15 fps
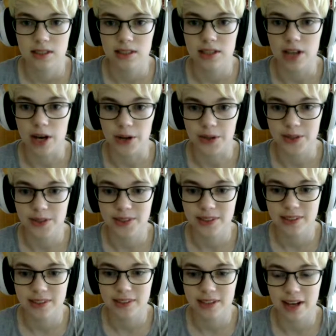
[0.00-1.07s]
No,
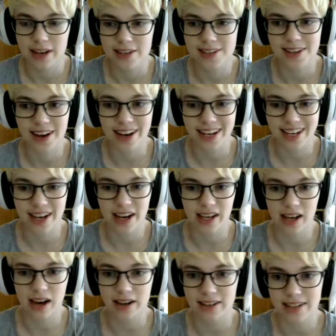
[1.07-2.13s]
I, I, I
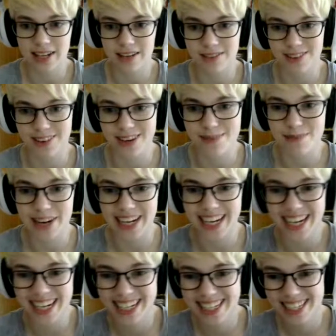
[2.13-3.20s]
can't give you any money.